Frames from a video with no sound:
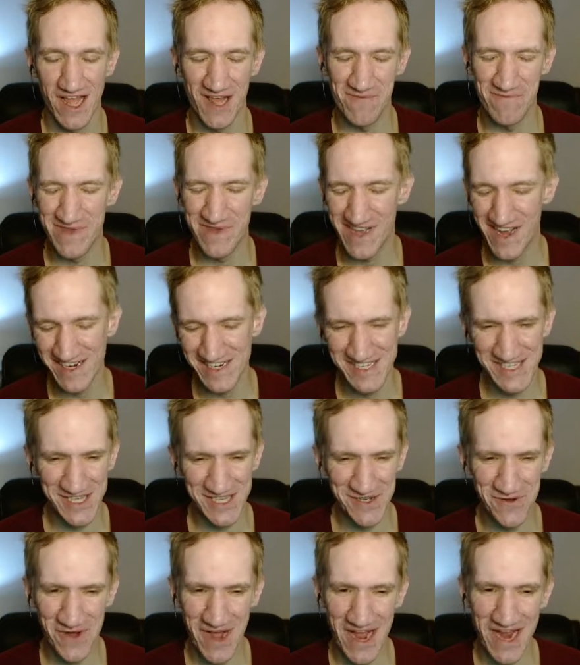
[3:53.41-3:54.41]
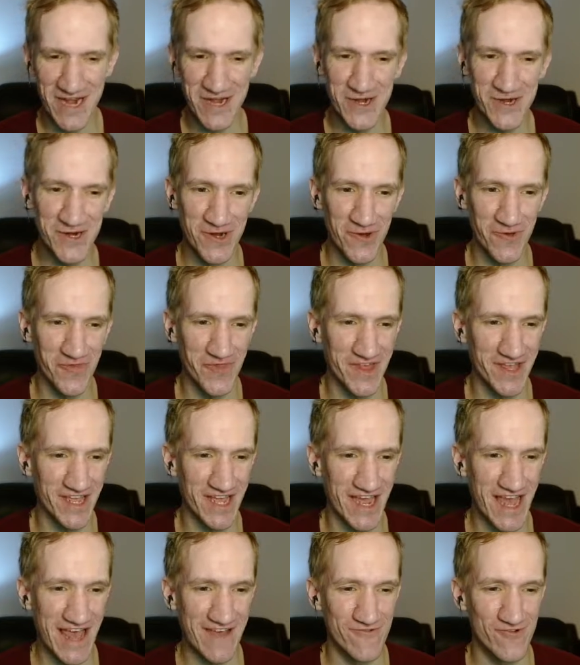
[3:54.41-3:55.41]
I'll be honest though, I don't
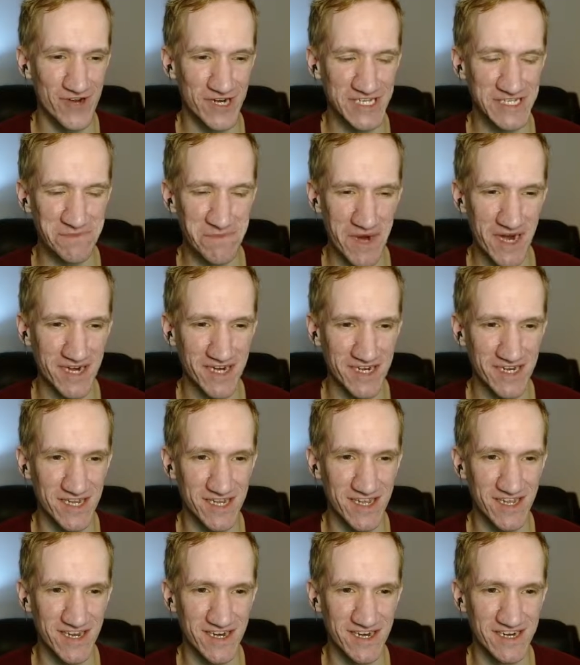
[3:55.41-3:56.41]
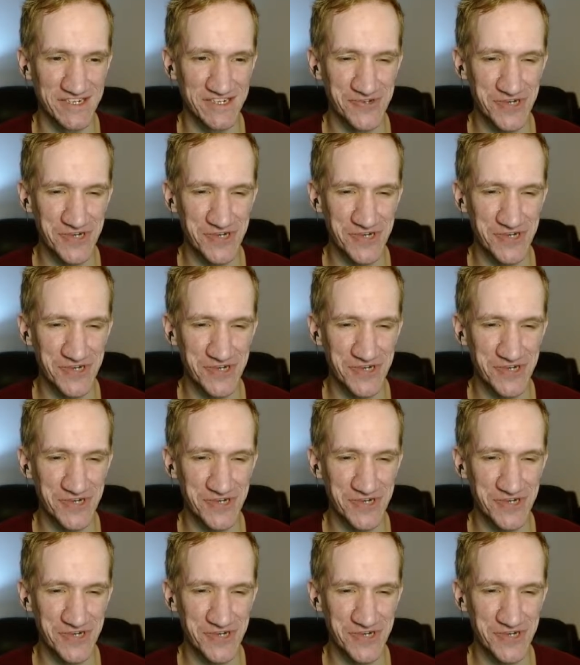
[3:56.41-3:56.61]
think I ever expected